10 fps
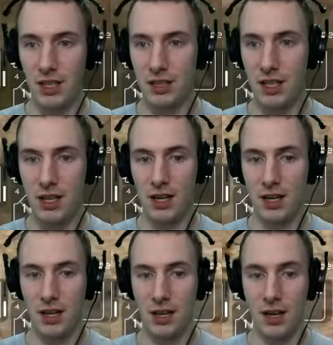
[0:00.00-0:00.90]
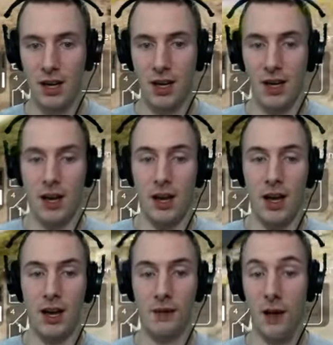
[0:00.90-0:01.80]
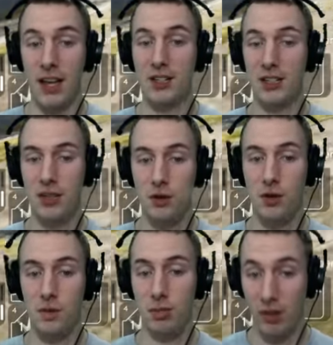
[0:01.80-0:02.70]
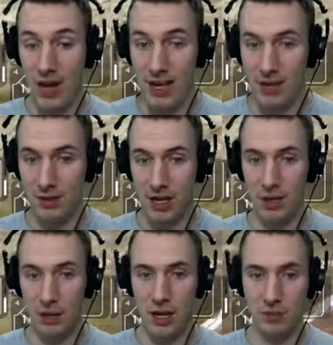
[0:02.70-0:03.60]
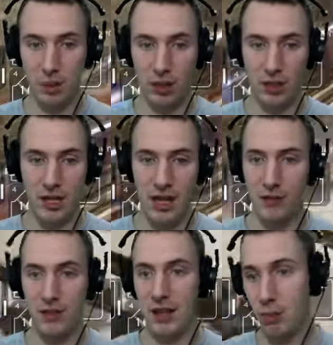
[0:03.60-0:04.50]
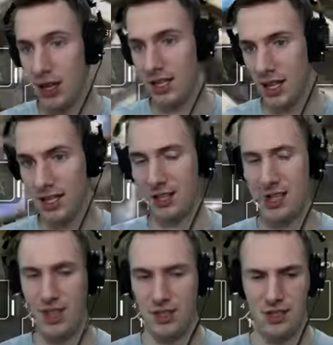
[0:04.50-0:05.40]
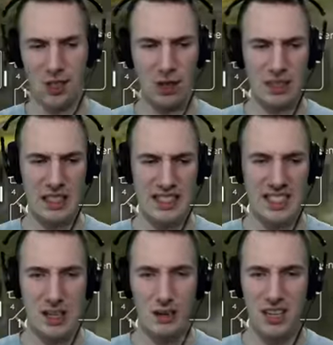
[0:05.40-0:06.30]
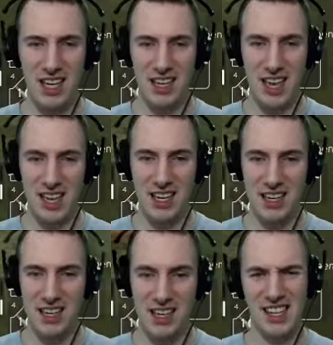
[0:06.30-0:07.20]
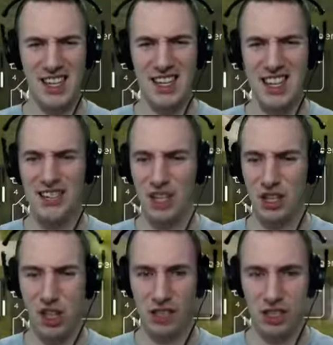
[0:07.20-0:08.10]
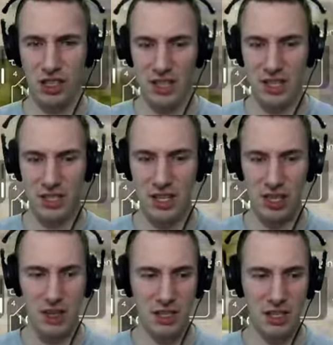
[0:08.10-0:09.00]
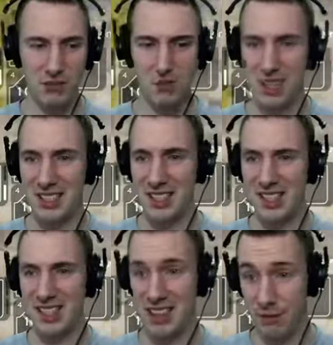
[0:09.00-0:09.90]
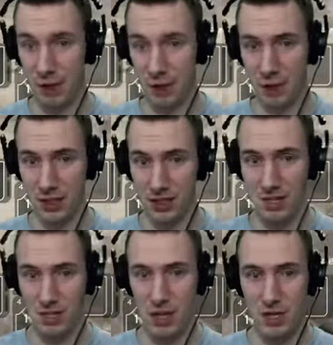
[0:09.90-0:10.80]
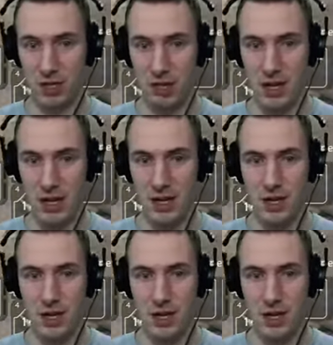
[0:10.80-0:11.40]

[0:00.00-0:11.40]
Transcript: The vines do break. They don't get pulled if they break line of sight. So using it in the jungle is actually a little bit difficult. It's a bit tricky